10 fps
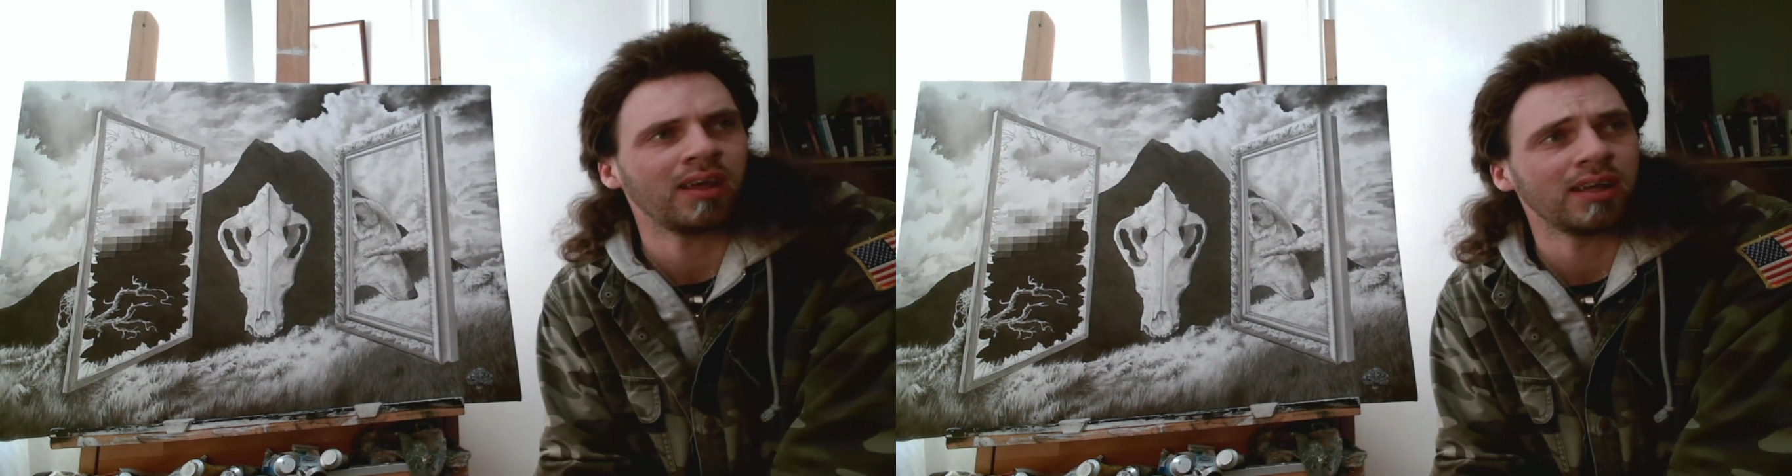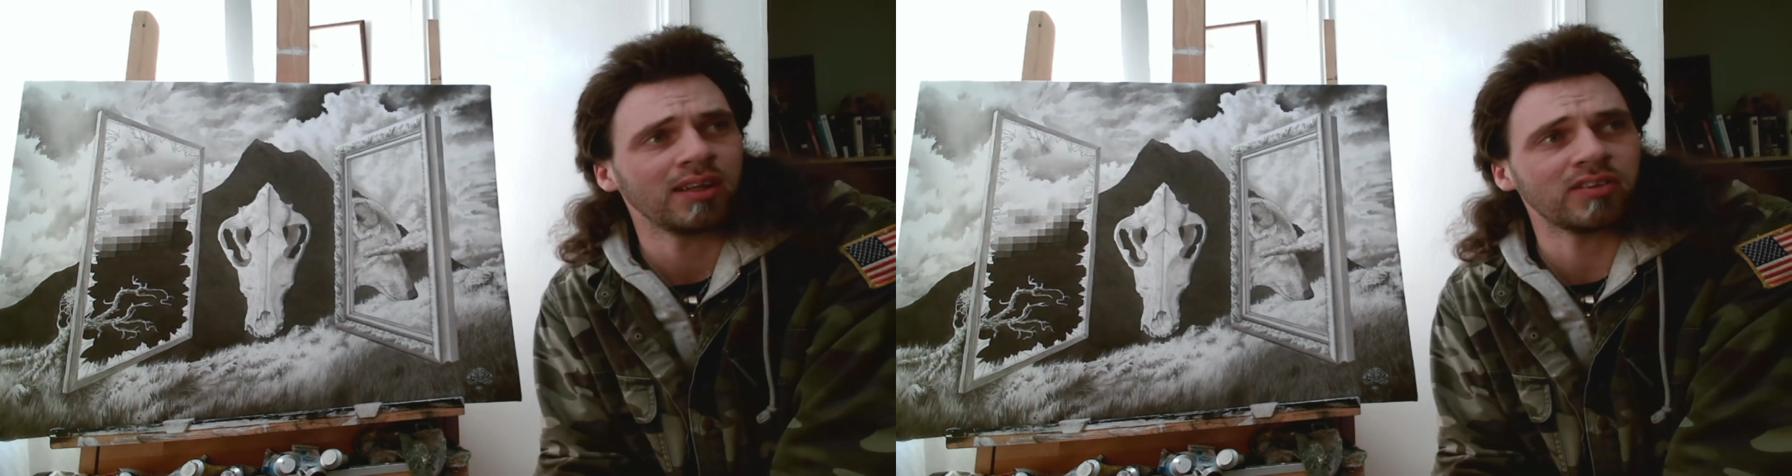
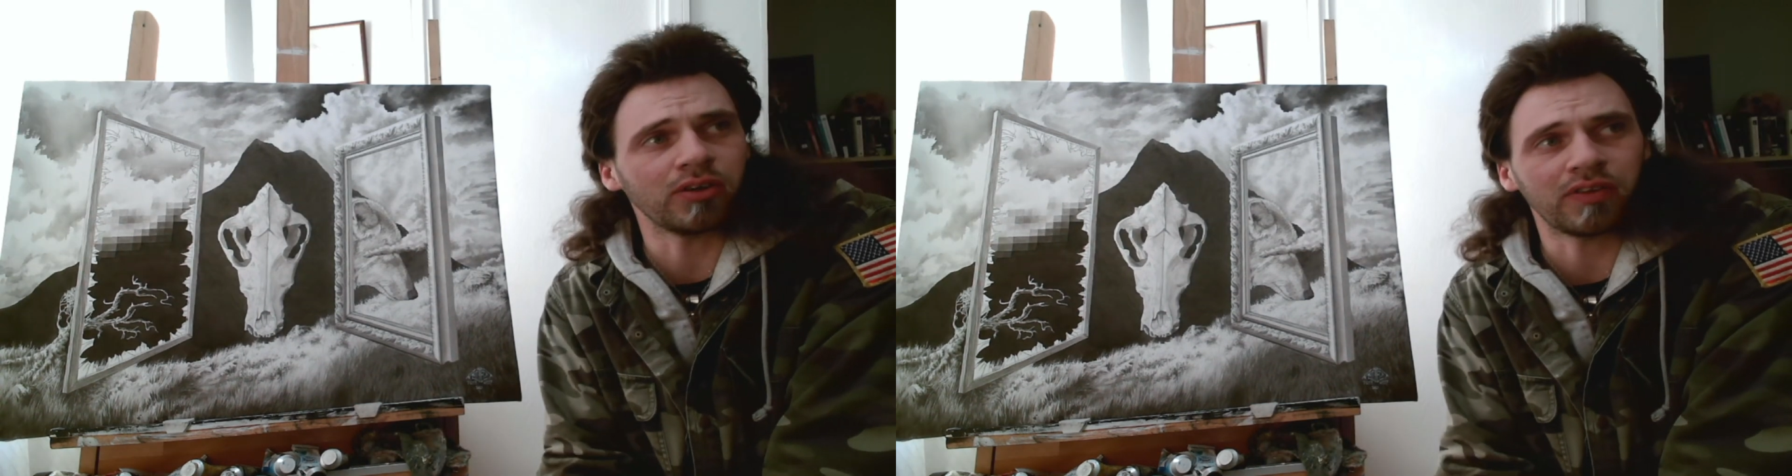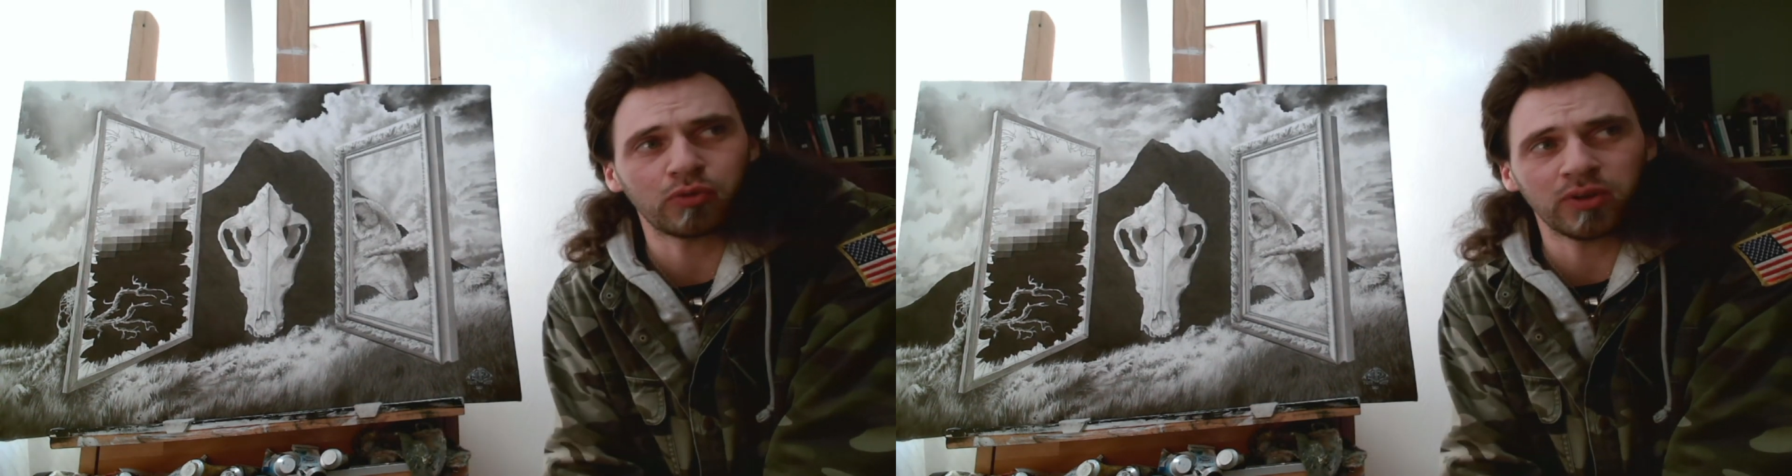
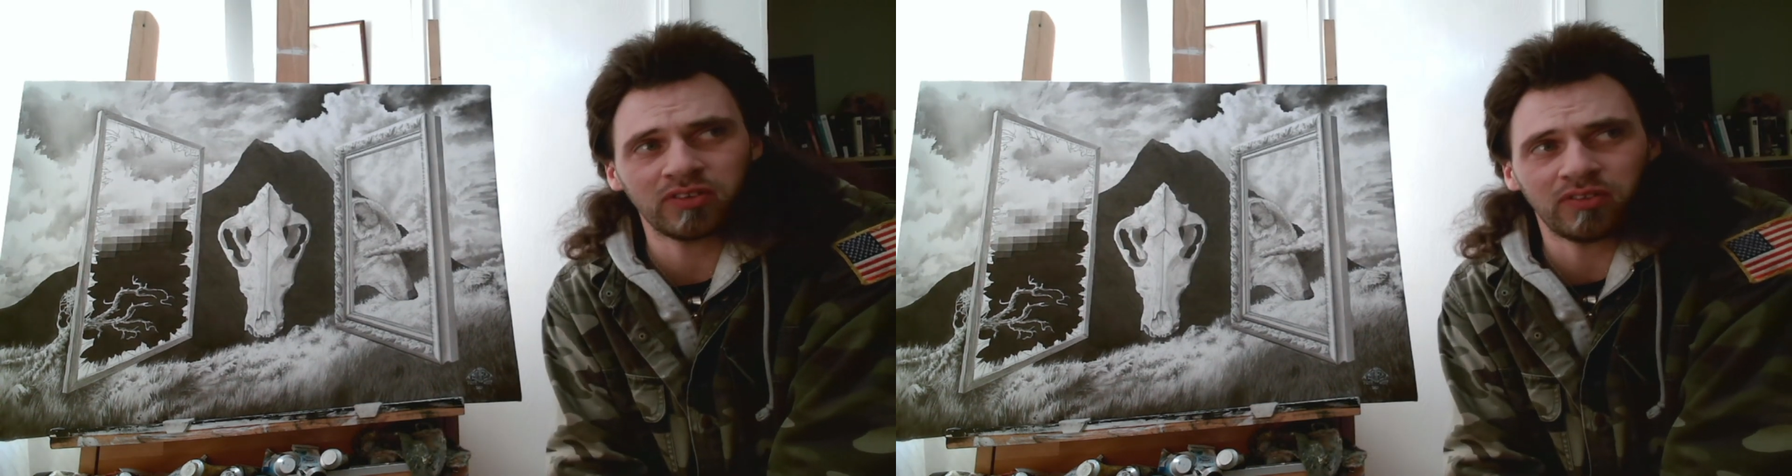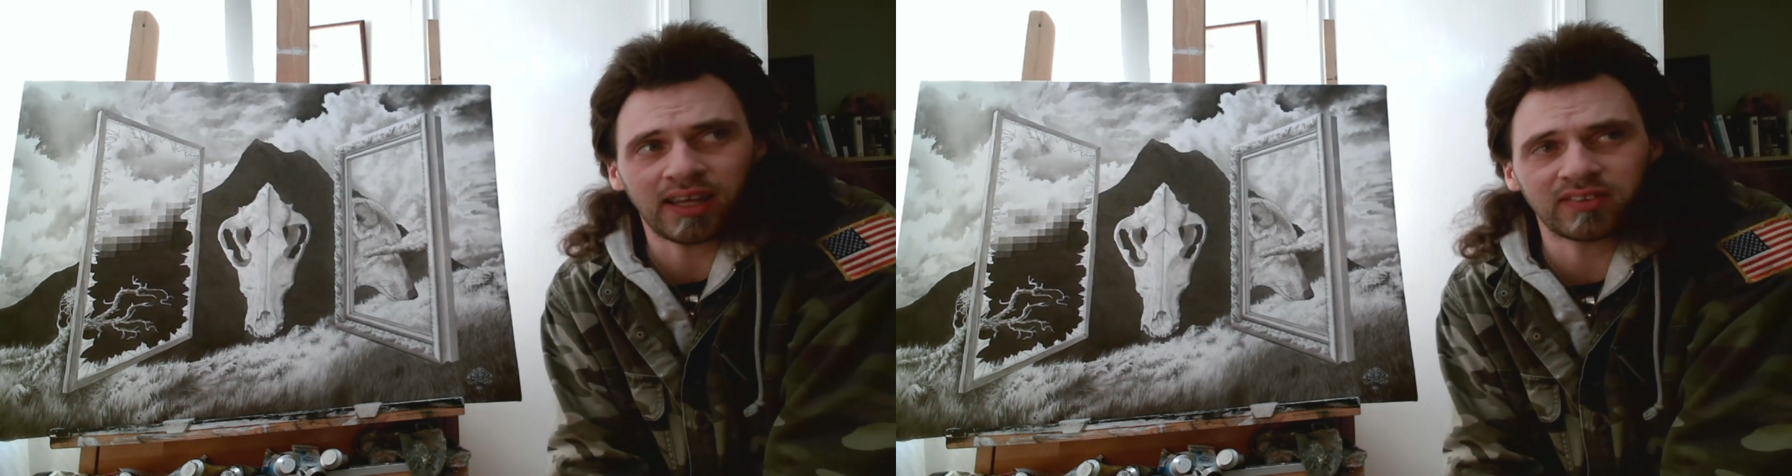So this
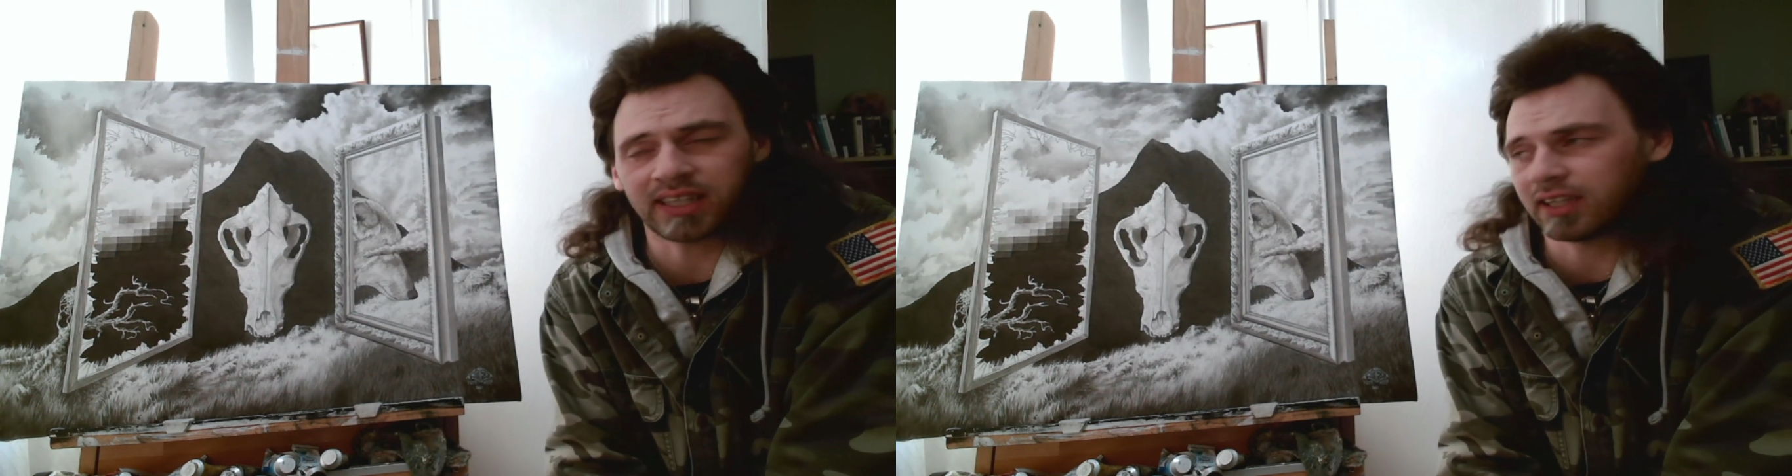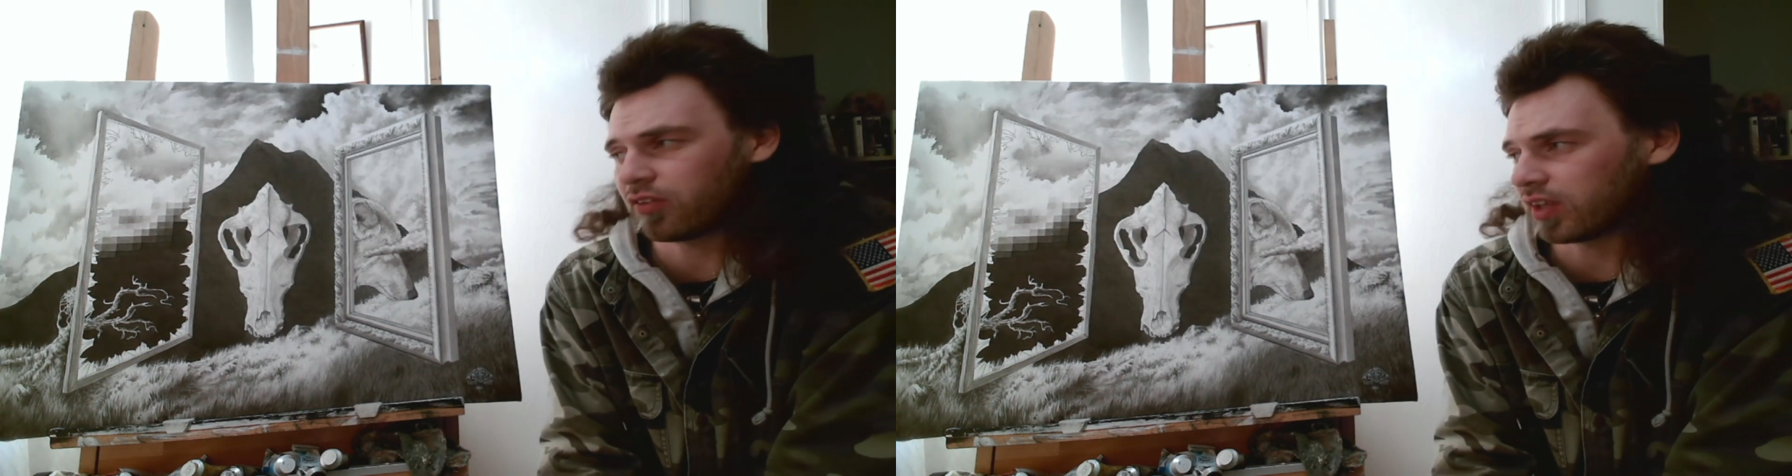wasn't
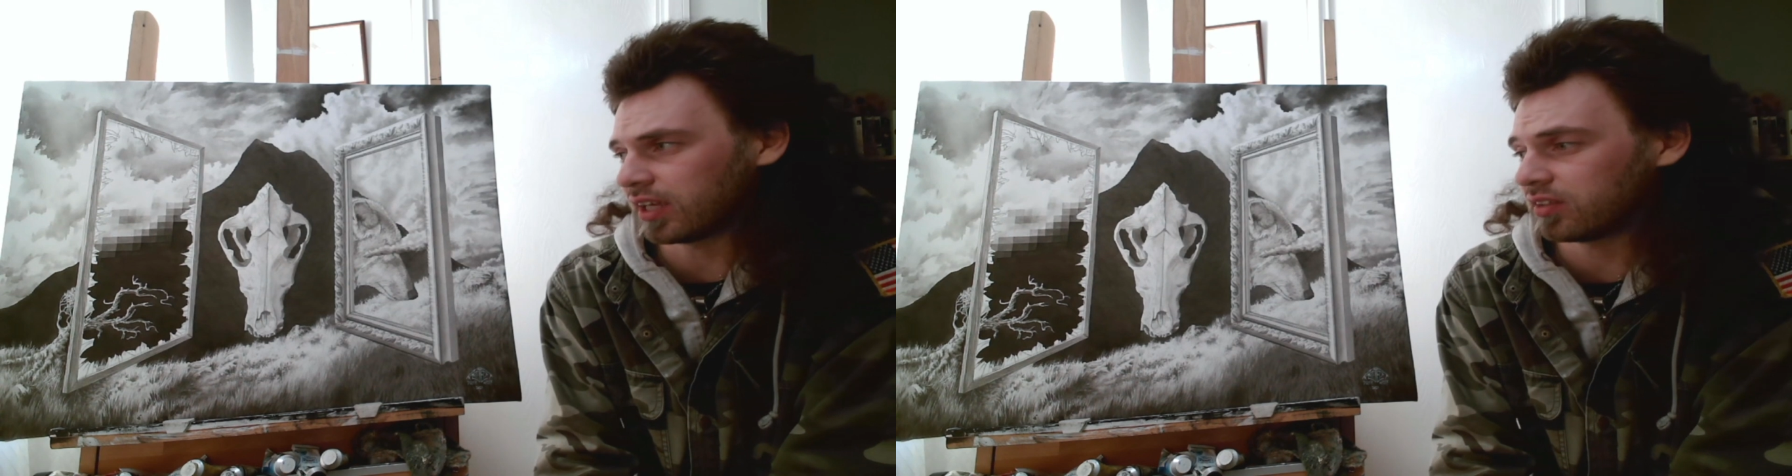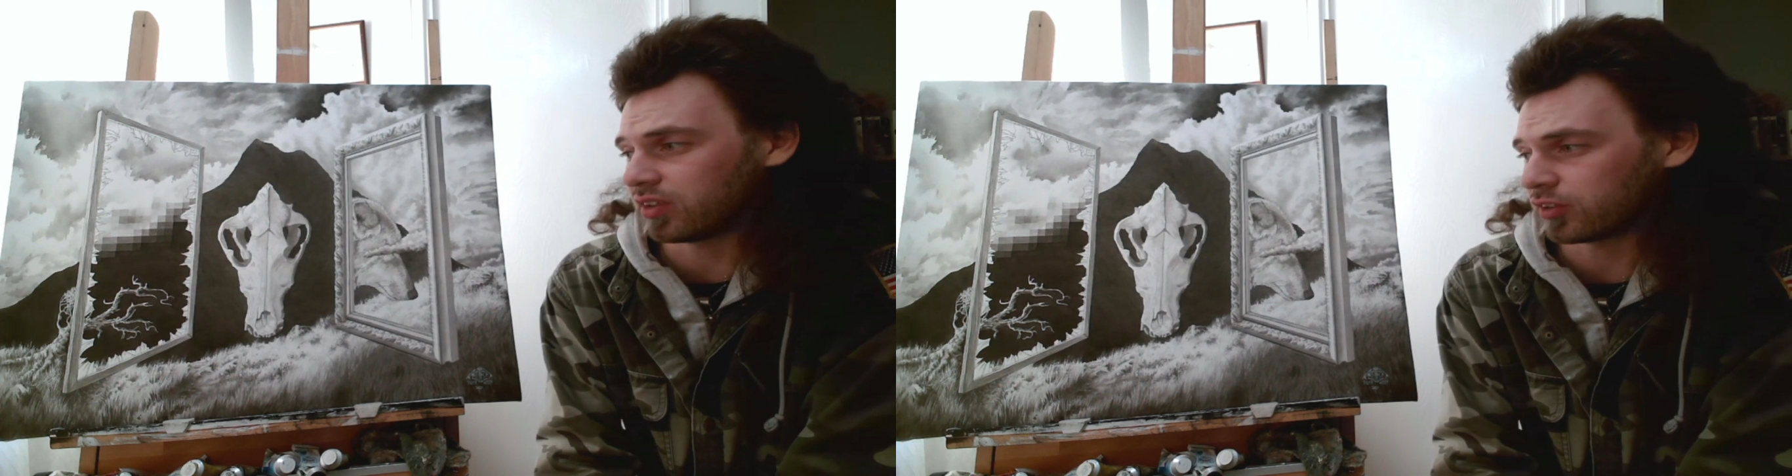exactly the
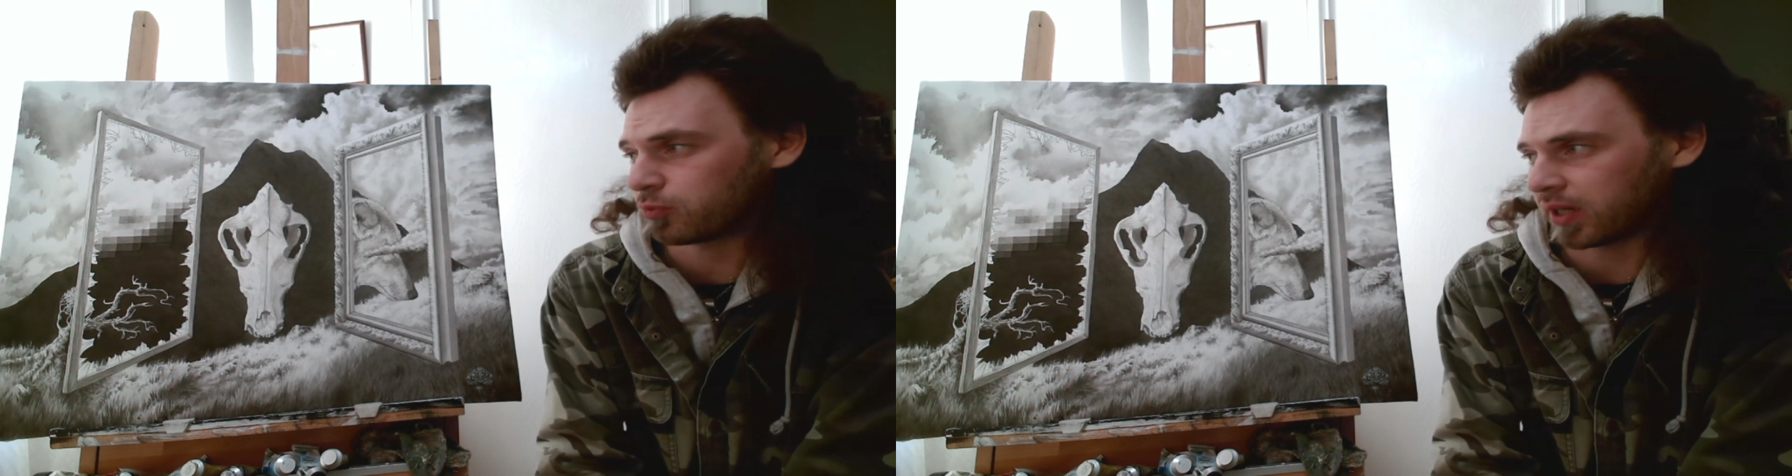easiest